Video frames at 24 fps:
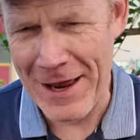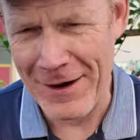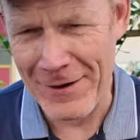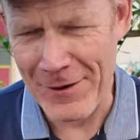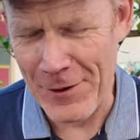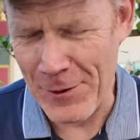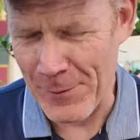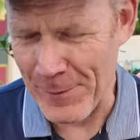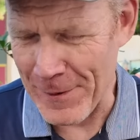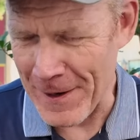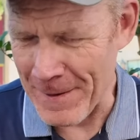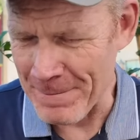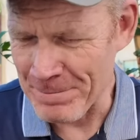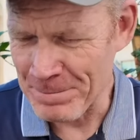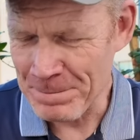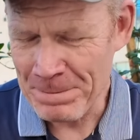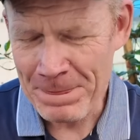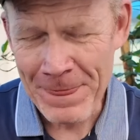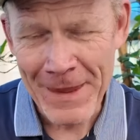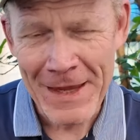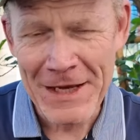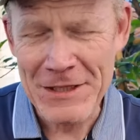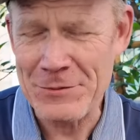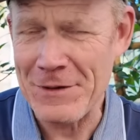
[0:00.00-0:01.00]
I don't know. But
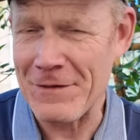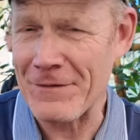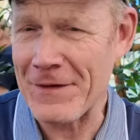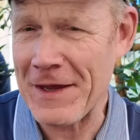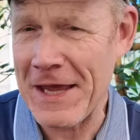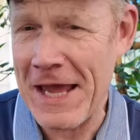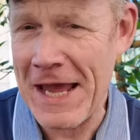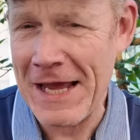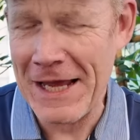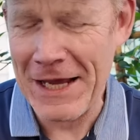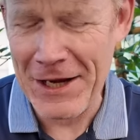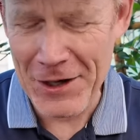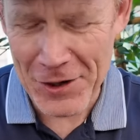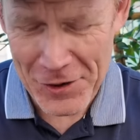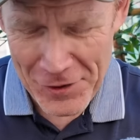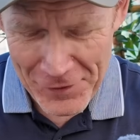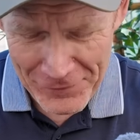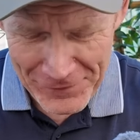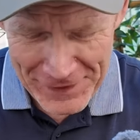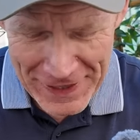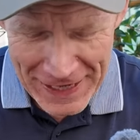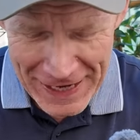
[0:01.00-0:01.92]
so we have cake and coffee.